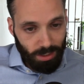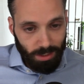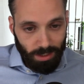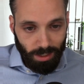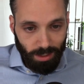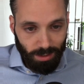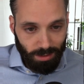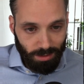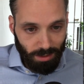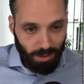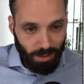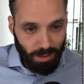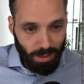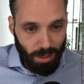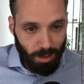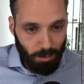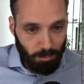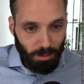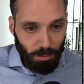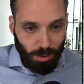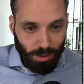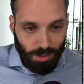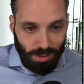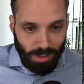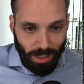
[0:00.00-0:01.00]
Yes, I am.
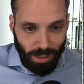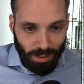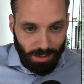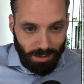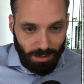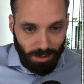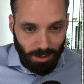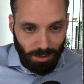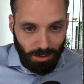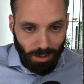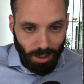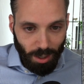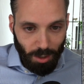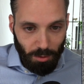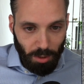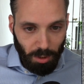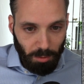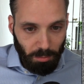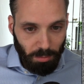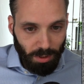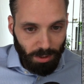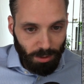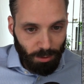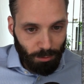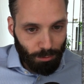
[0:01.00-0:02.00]
Was Axel a
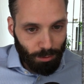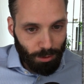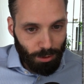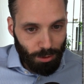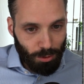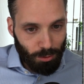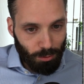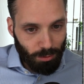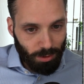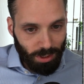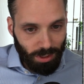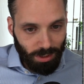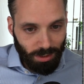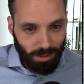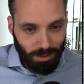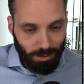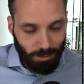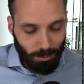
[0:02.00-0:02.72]
direct beneficiary in